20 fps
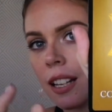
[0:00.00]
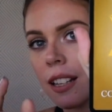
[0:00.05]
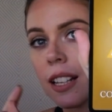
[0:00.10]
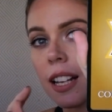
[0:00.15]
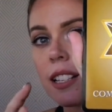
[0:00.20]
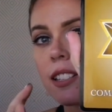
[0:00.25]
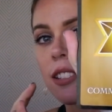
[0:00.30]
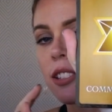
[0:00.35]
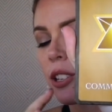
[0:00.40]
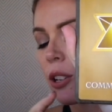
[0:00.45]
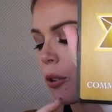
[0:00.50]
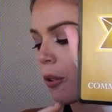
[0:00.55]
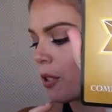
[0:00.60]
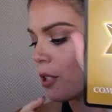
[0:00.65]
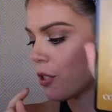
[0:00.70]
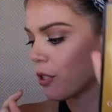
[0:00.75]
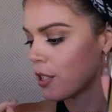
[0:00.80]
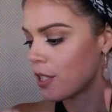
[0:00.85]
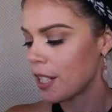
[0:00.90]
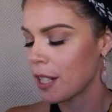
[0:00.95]
That's so
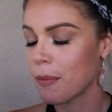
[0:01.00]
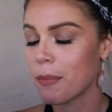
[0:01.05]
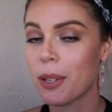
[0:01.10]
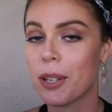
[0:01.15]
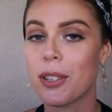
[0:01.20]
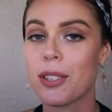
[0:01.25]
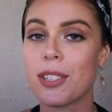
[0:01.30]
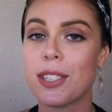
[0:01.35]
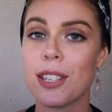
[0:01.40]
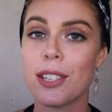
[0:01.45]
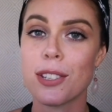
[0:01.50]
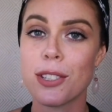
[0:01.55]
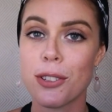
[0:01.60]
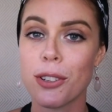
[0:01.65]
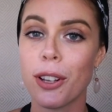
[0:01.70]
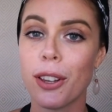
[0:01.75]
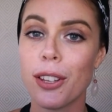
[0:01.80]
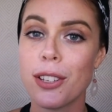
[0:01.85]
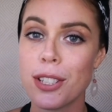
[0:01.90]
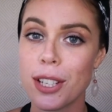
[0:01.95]
interesting because the
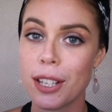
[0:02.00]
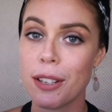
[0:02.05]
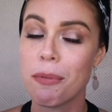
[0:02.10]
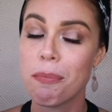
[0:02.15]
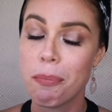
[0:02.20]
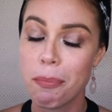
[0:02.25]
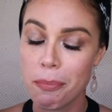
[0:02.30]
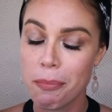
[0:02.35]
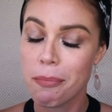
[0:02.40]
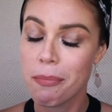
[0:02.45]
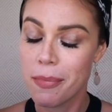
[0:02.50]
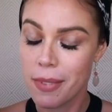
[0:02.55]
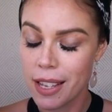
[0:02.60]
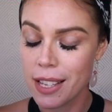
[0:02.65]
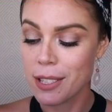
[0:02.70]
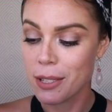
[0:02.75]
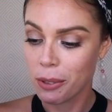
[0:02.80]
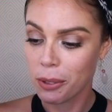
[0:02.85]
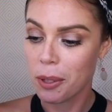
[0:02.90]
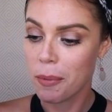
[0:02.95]
astrology
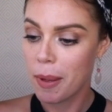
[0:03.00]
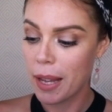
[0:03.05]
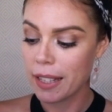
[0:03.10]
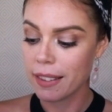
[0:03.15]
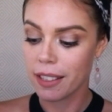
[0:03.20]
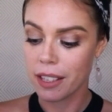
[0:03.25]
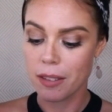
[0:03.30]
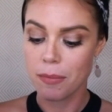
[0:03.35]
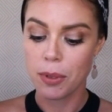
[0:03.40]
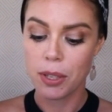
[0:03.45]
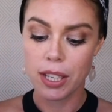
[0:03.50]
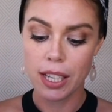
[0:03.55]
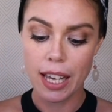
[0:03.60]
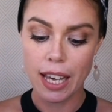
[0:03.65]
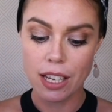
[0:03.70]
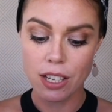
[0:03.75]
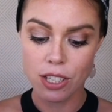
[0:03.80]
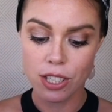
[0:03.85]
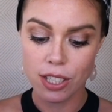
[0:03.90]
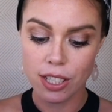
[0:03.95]
is all about the
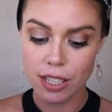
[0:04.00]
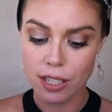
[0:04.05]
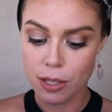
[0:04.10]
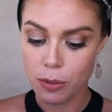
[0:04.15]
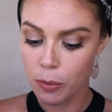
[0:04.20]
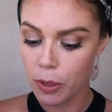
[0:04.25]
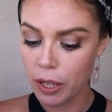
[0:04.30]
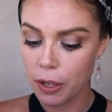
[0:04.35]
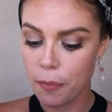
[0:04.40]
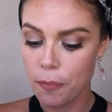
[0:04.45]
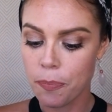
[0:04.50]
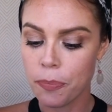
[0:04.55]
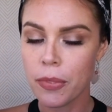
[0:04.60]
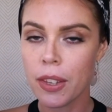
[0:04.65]
communication as well.